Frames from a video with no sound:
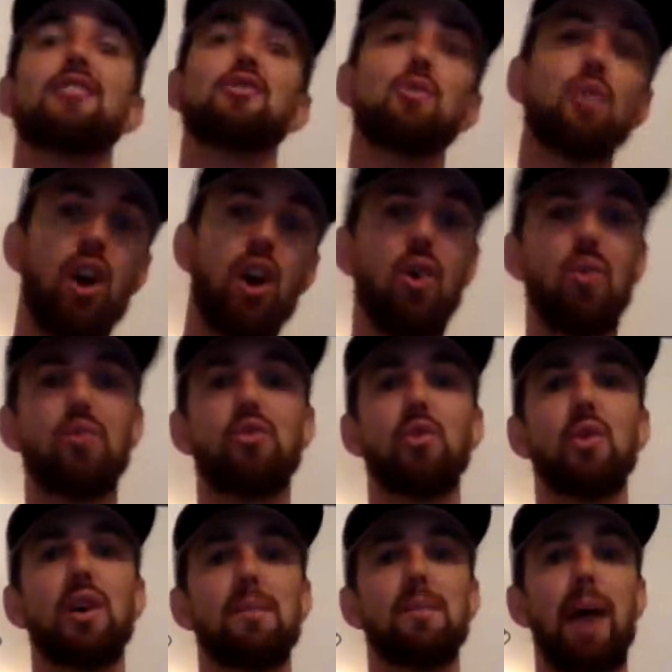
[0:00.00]
you go do
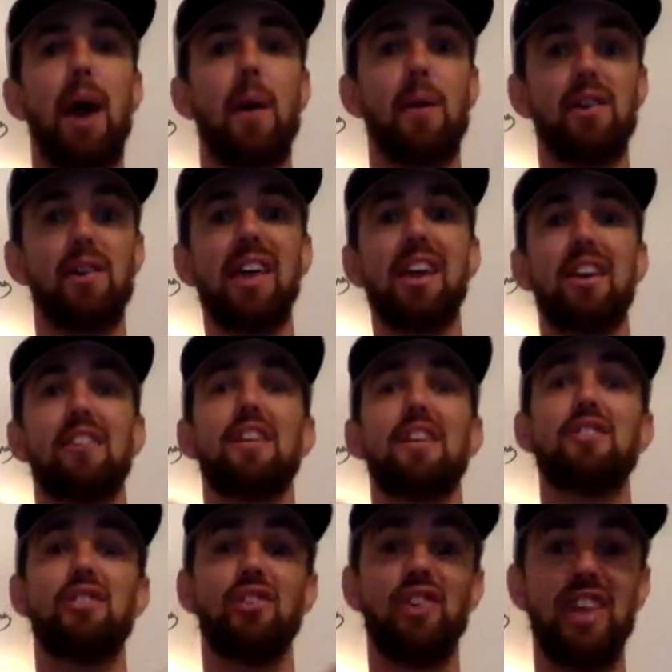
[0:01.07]
a power clean, and
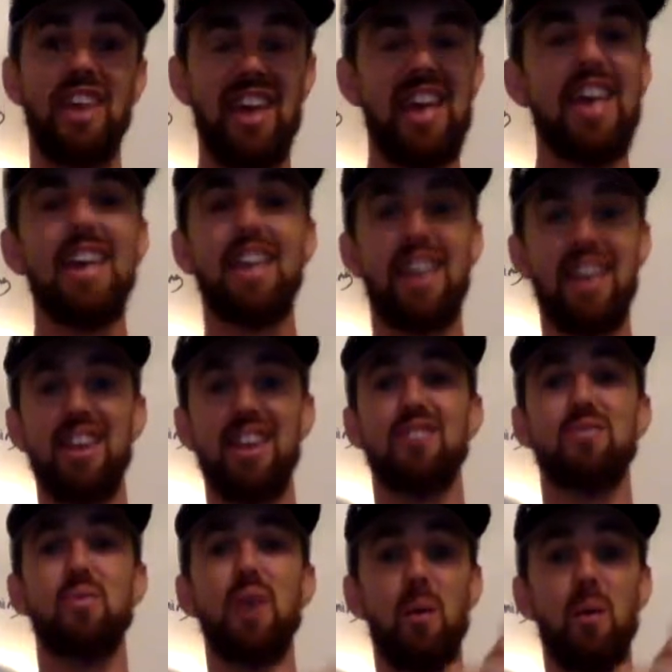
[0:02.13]
eventually it
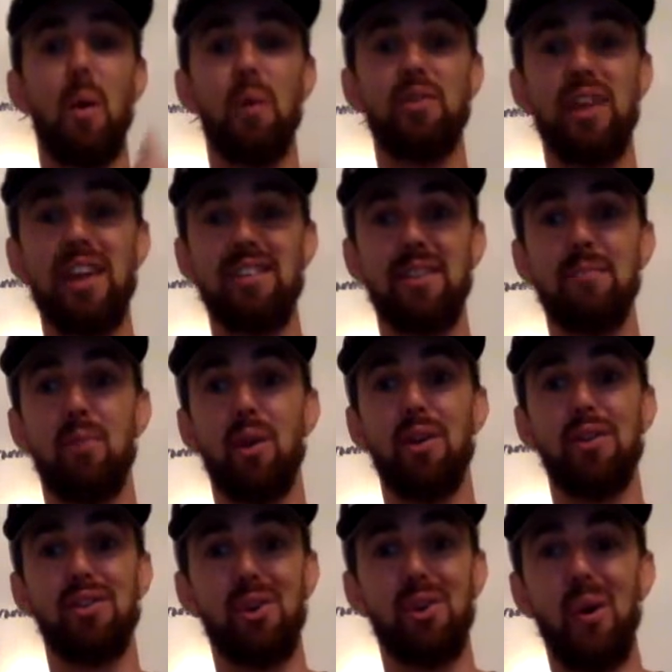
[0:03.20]
is what was
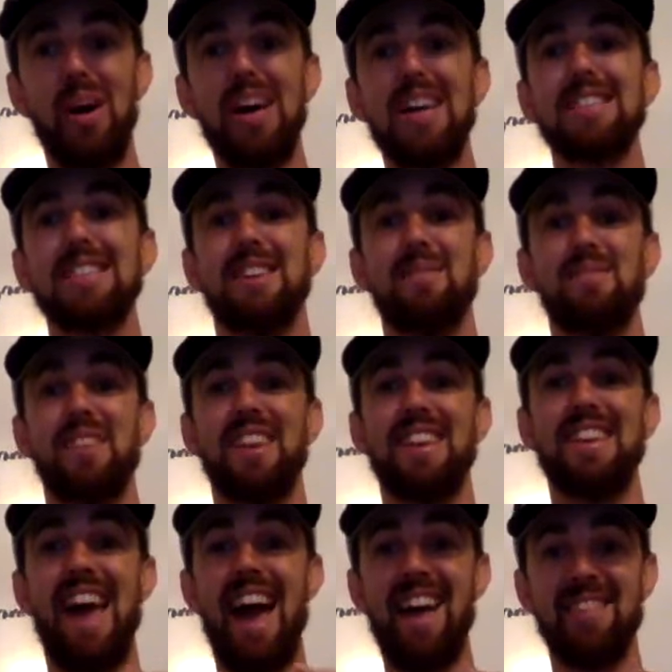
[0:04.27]
18.2? Something
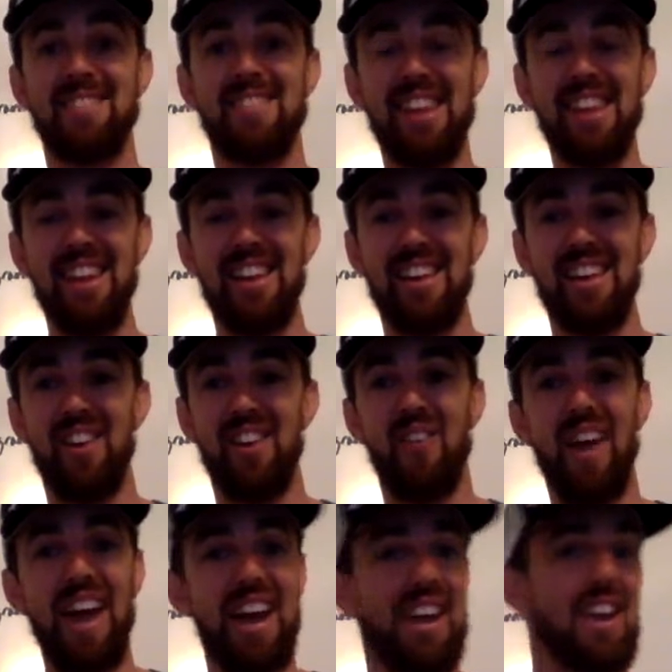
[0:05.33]
nasty,
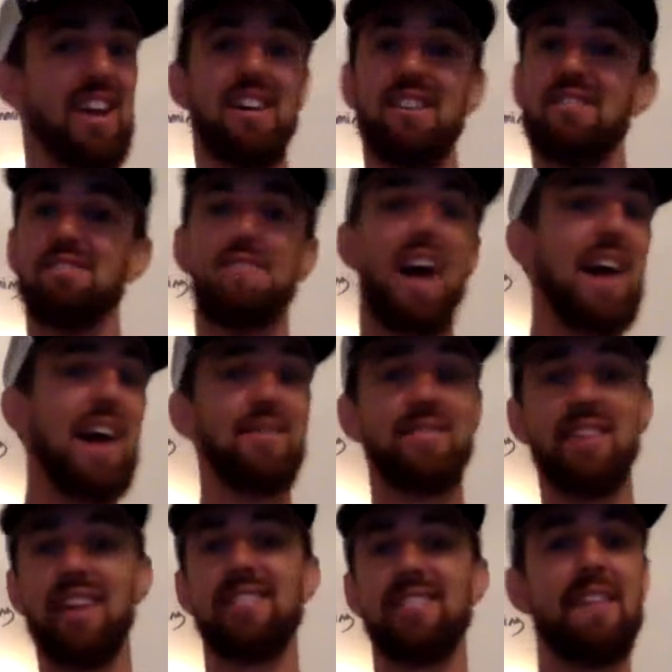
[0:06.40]
right? 5,
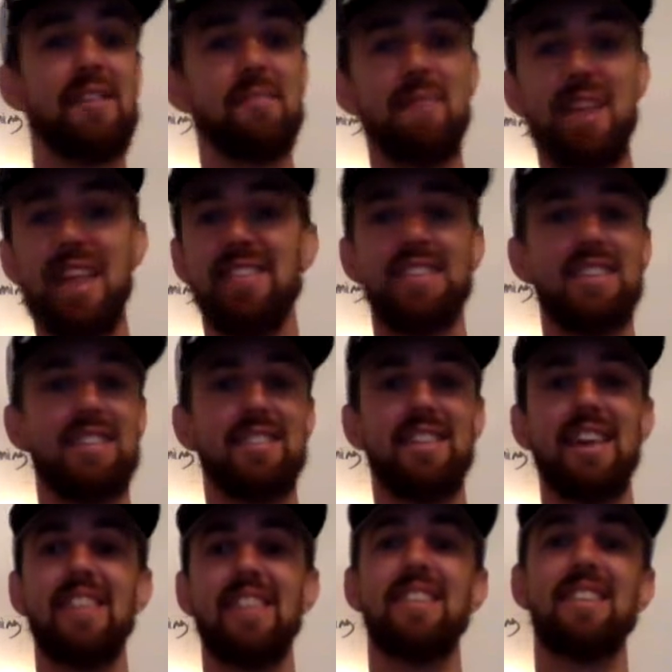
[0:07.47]
6, 7 minutes, it is
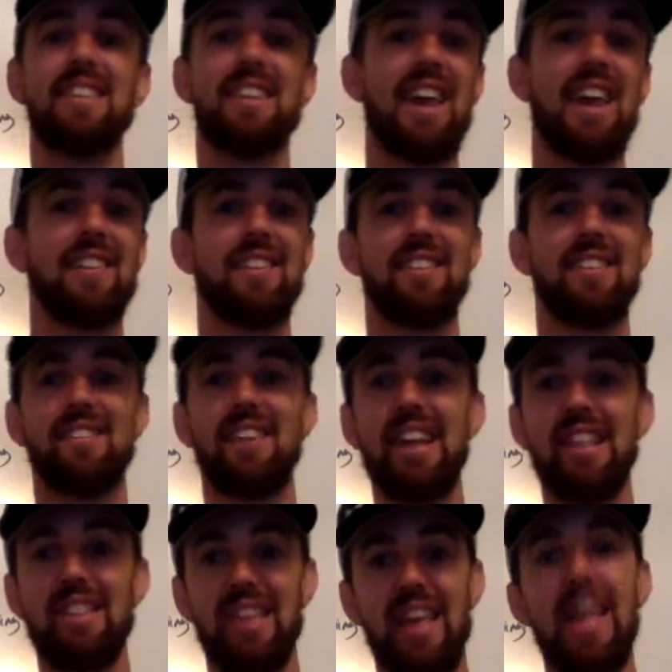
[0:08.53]
getting kicked in the
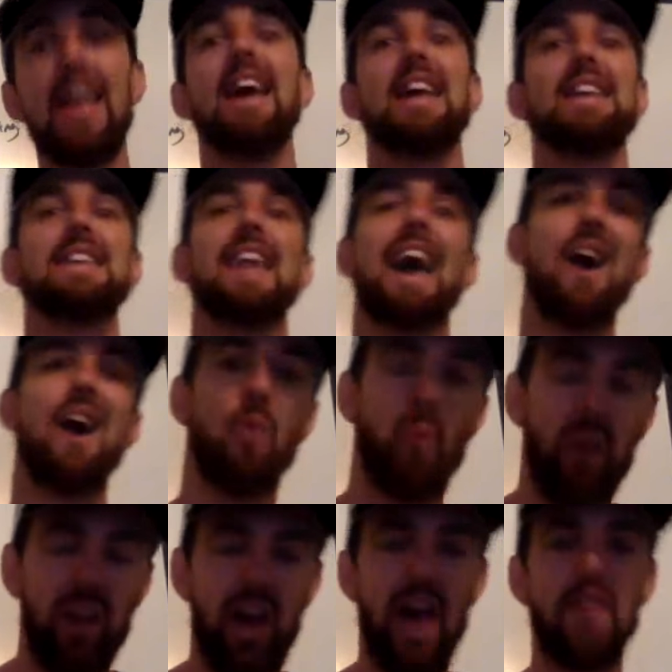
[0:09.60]
teeth, and now
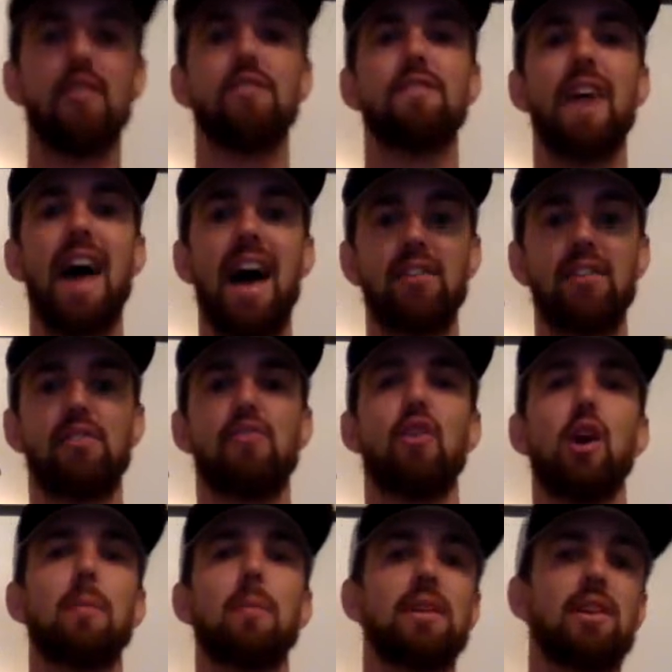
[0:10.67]
recover fast
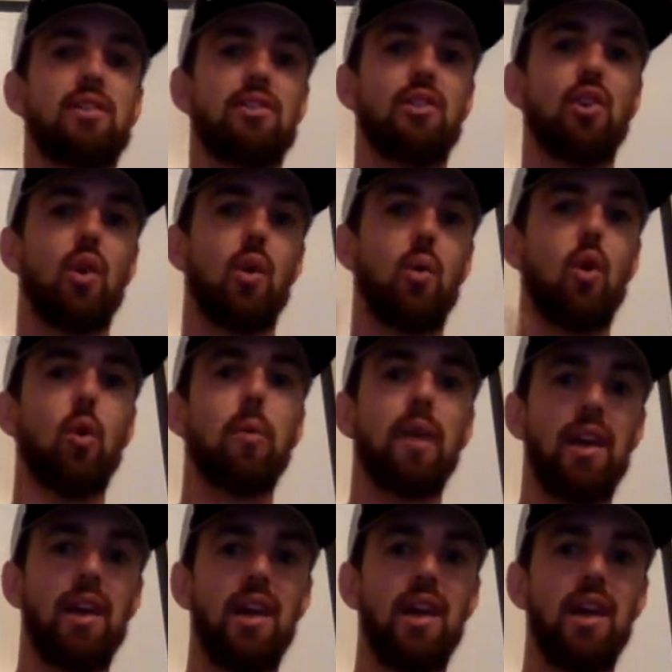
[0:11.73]
from additional aerobic